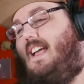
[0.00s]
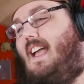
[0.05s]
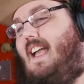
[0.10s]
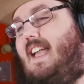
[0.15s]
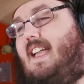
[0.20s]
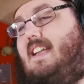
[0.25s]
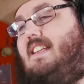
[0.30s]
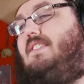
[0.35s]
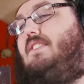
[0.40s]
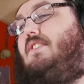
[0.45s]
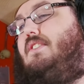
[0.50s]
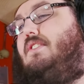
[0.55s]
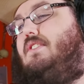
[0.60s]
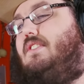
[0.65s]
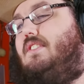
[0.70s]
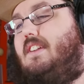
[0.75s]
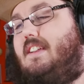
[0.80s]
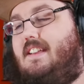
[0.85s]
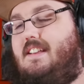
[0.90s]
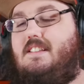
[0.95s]
and
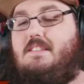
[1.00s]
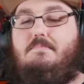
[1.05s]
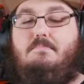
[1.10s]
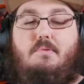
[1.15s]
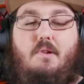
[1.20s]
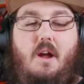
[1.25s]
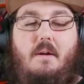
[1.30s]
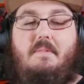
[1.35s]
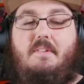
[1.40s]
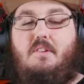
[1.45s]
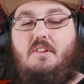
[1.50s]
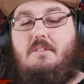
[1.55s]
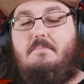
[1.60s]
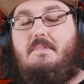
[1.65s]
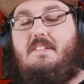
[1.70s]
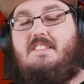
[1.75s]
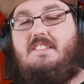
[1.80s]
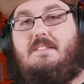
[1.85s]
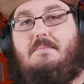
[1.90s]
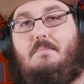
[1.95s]
there is probably going to
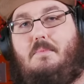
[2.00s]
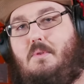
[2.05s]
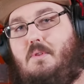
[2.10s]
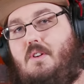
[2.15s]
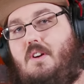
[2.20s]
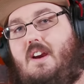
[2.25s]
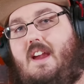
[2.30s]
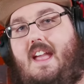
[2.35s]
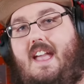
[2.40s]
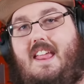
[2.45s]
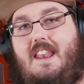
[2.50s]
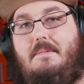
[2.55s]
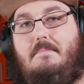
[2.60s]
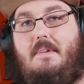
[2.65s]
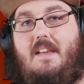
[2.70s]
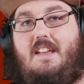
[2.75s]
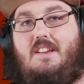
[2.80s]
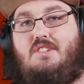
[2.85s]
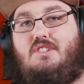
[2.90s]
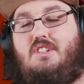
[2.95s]
be some more
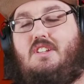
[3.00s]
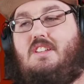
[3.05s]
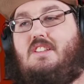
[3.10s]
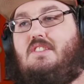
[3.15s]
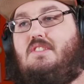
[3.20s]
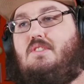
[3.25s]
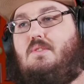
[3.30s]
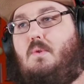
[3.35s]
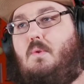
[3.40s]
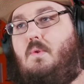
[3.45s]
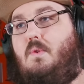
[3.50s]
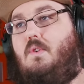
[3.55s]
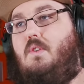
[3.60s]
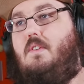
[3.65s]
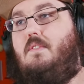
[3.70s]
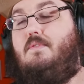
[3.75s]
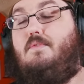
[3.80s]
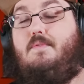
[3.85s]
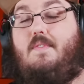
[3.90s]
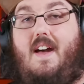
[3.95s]
animations or